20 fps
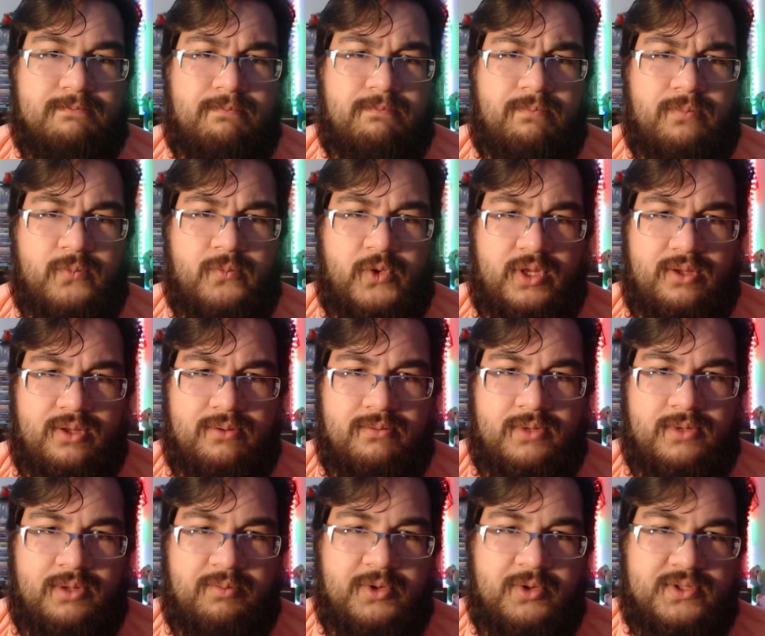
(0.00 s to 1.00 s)
when
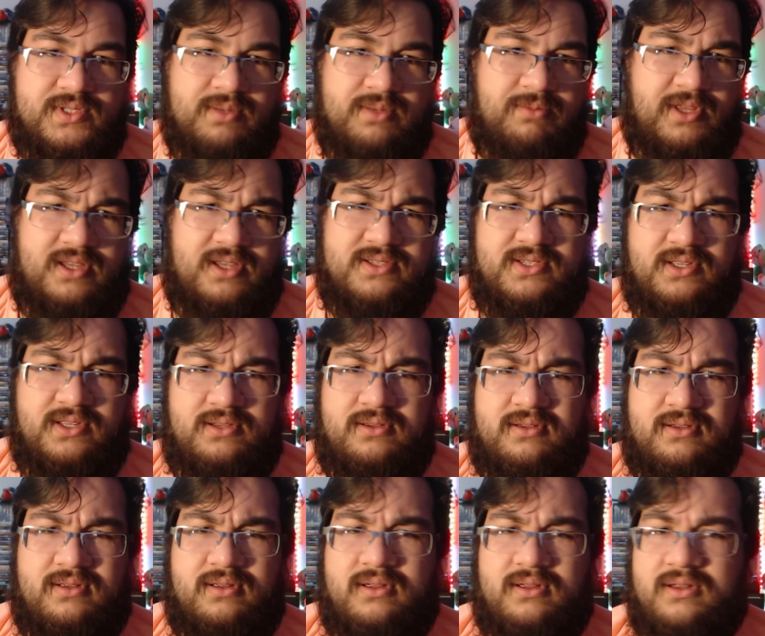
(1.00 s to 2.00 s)
you post something, because you
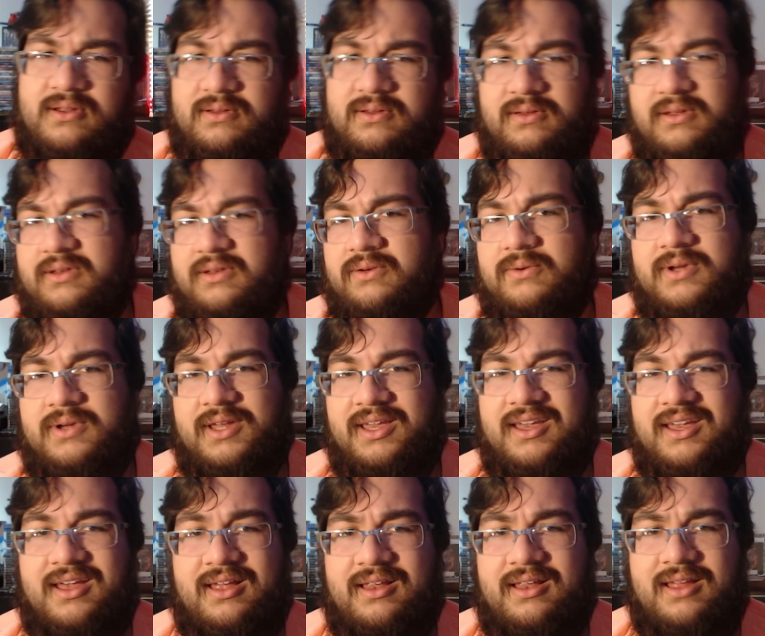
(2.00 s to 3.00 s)
know, you don't want to
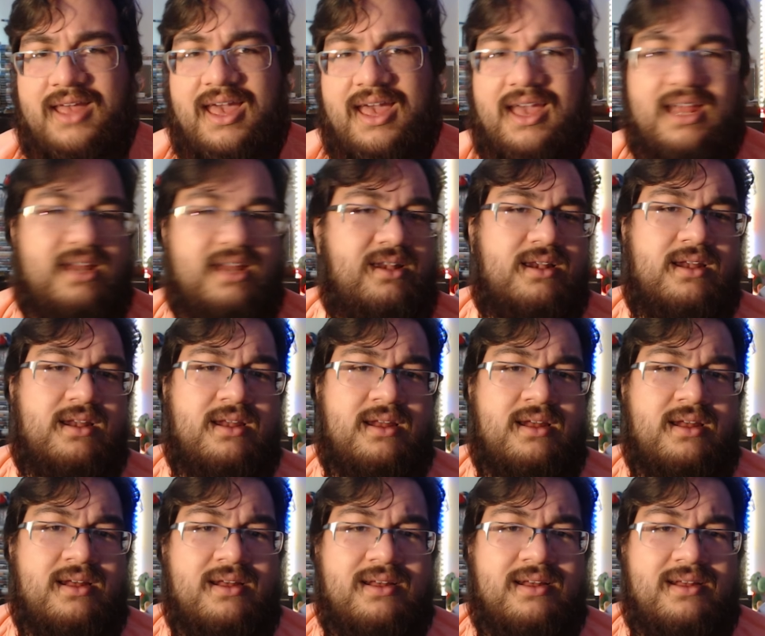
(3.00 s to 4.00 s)
get a hate
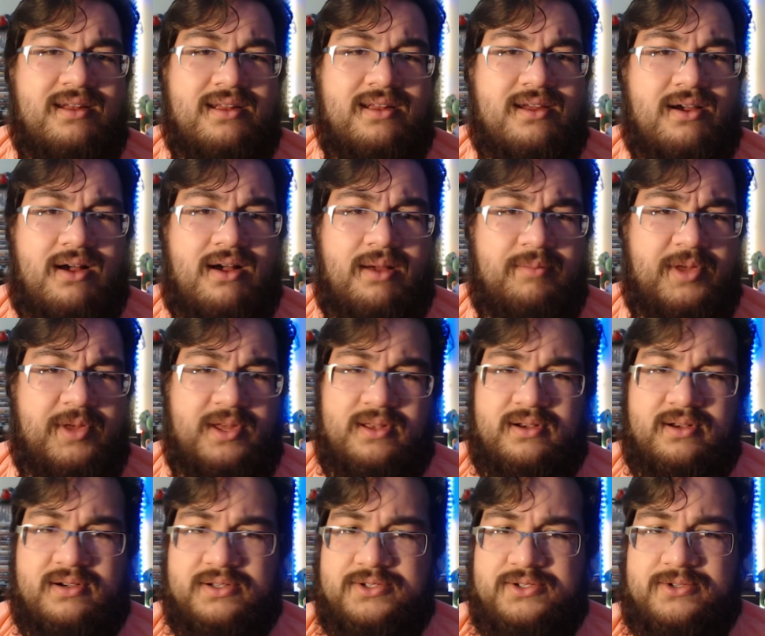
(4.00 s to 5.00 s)
comment
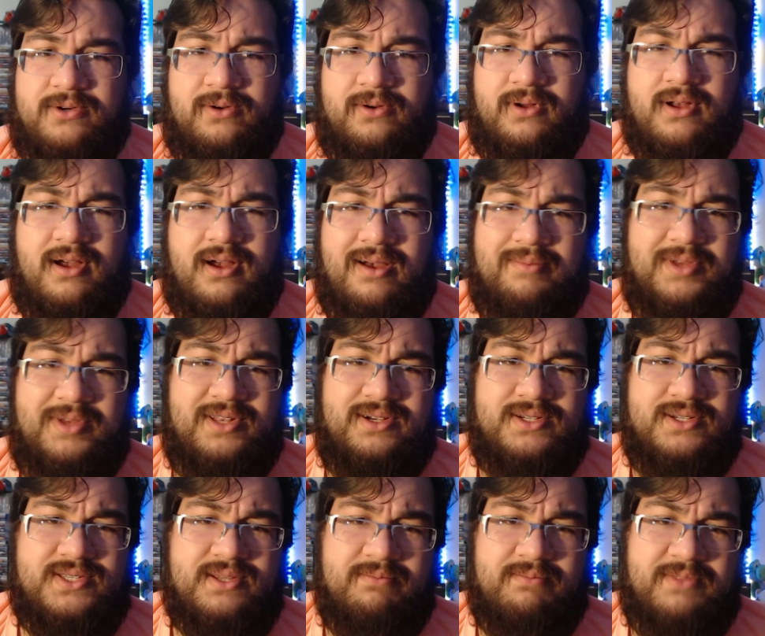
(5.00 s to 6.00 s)
or a troll comment or
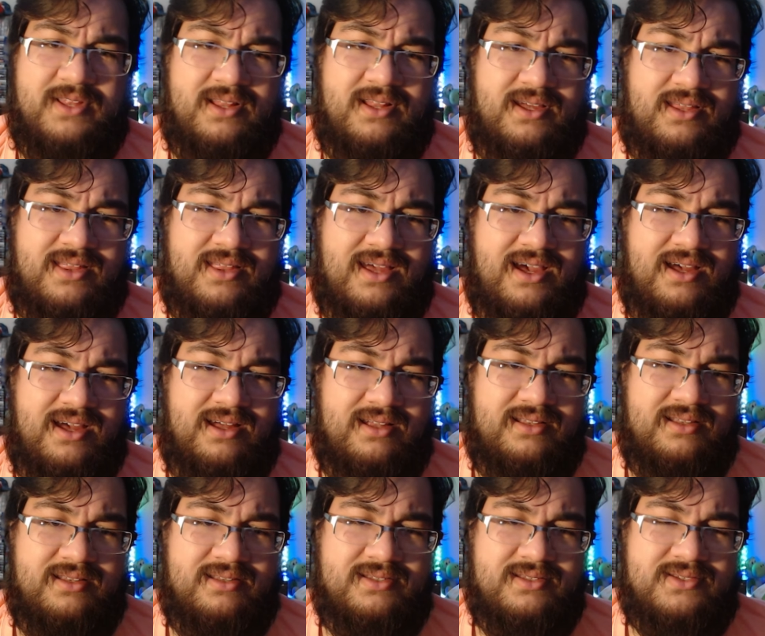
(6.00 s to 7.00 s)
something like that,
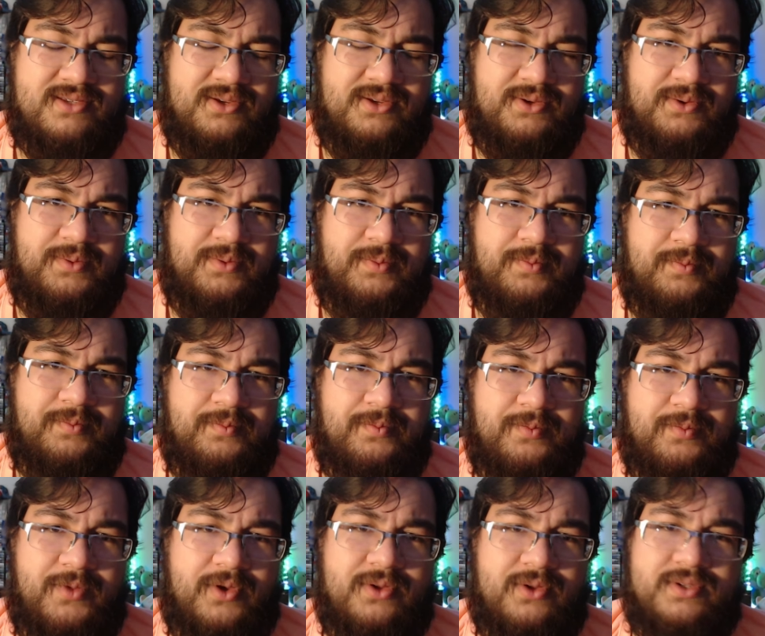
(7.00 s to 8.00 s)
so
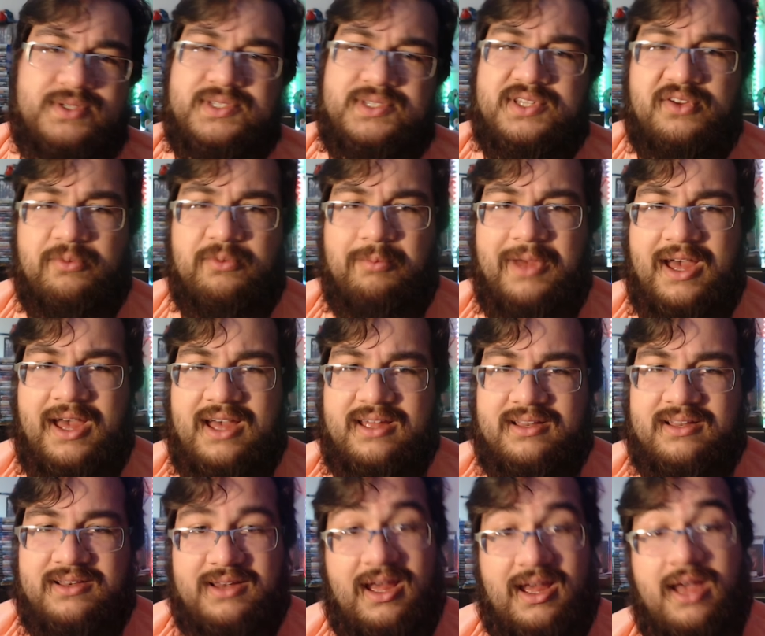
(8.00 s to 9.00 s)
you hold yourself back.
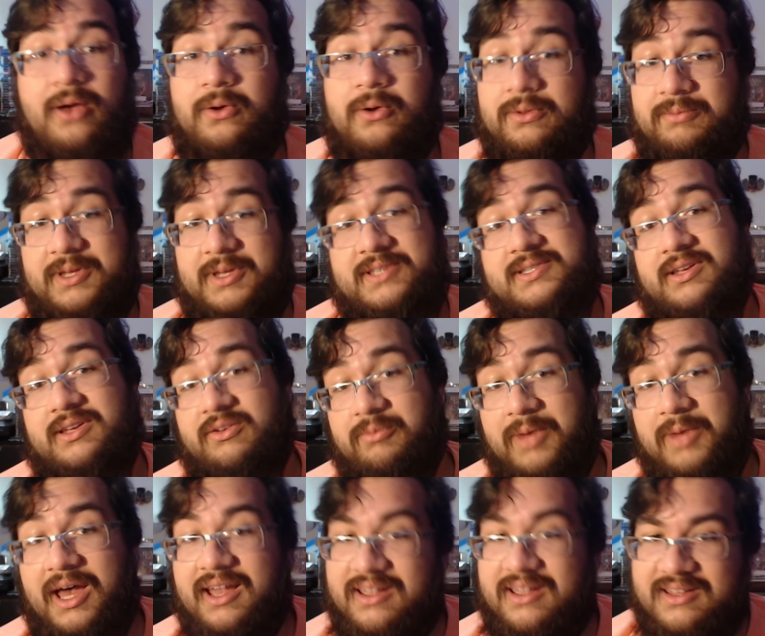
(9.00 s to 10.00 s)
And I hold myself
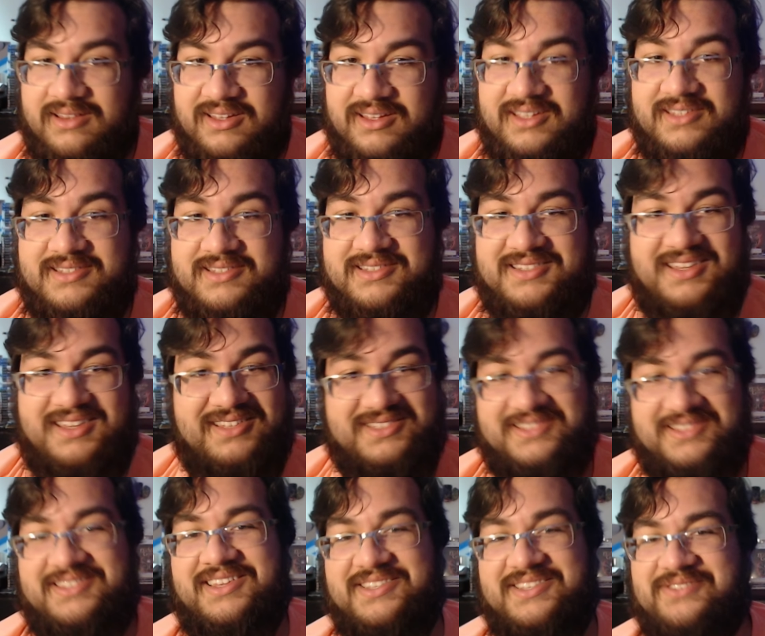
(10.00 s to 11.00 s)
back, at least.
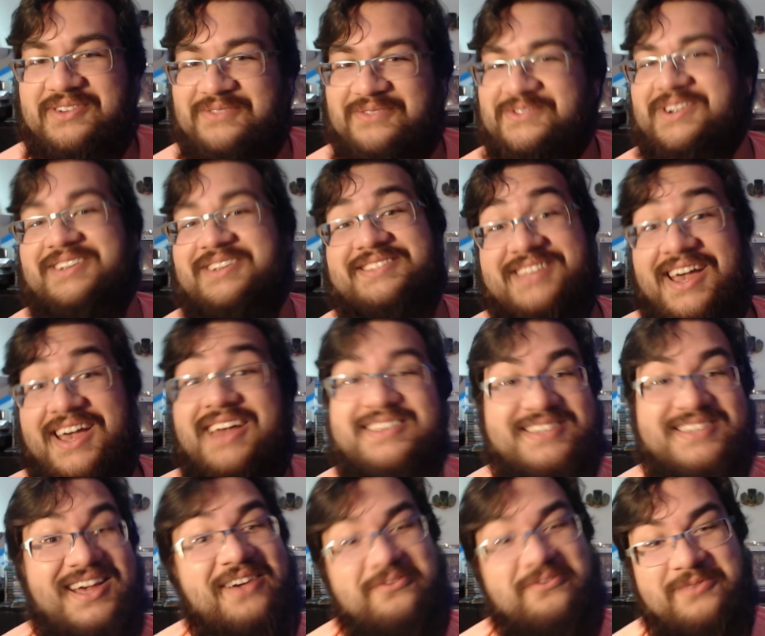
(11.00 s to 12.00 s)
That's what I'm trying to say, is
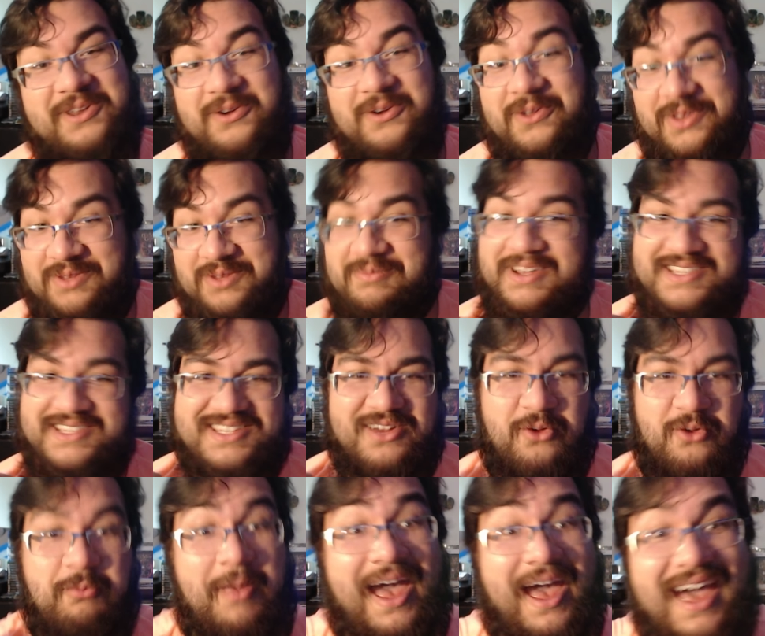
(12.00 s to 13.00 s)
I've been holding
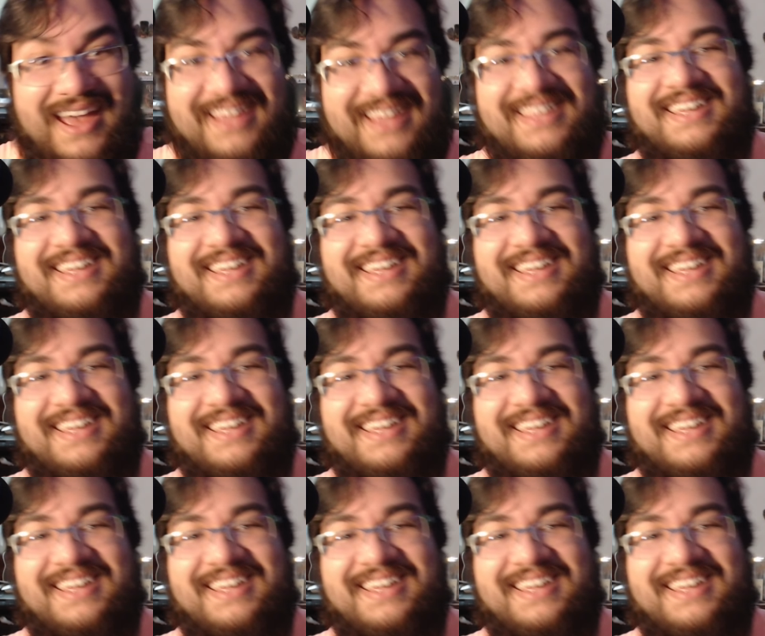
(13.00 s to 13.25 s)
myself back.